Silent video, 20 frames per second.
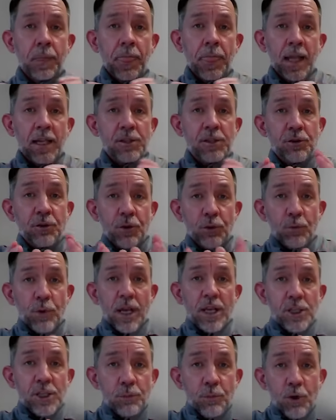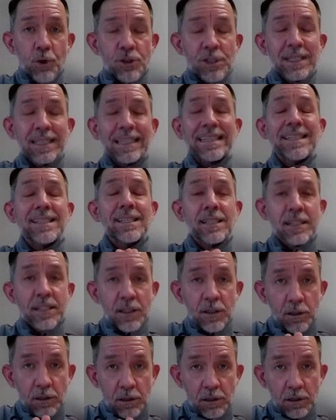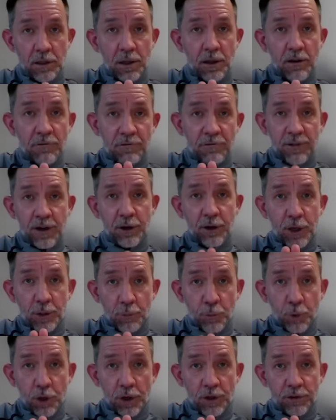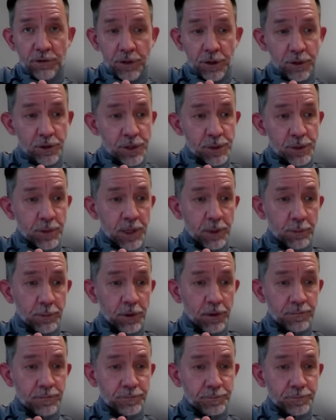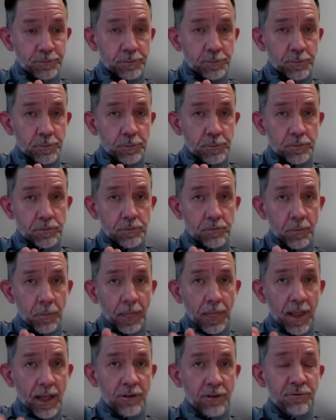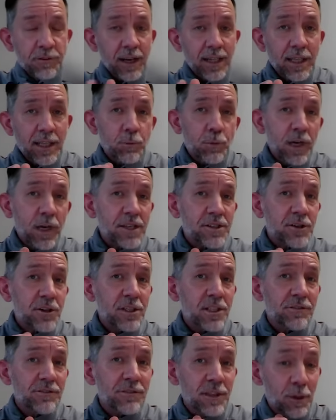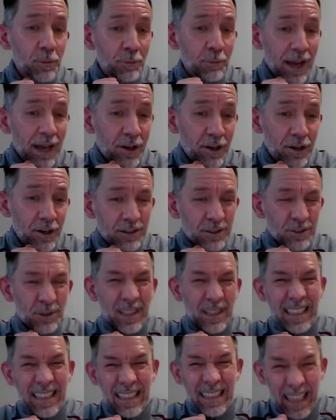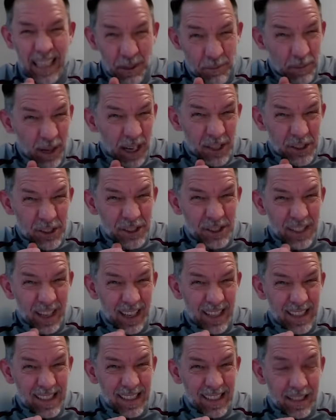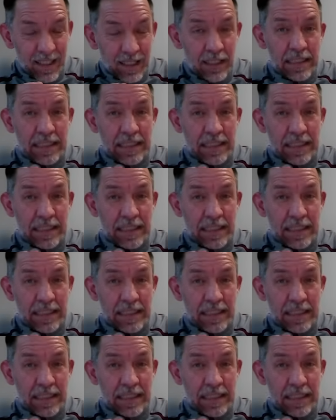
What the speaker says: And so the range of motion is still very important for those people. And finally, when I start to feel better, do I need to keep exercising?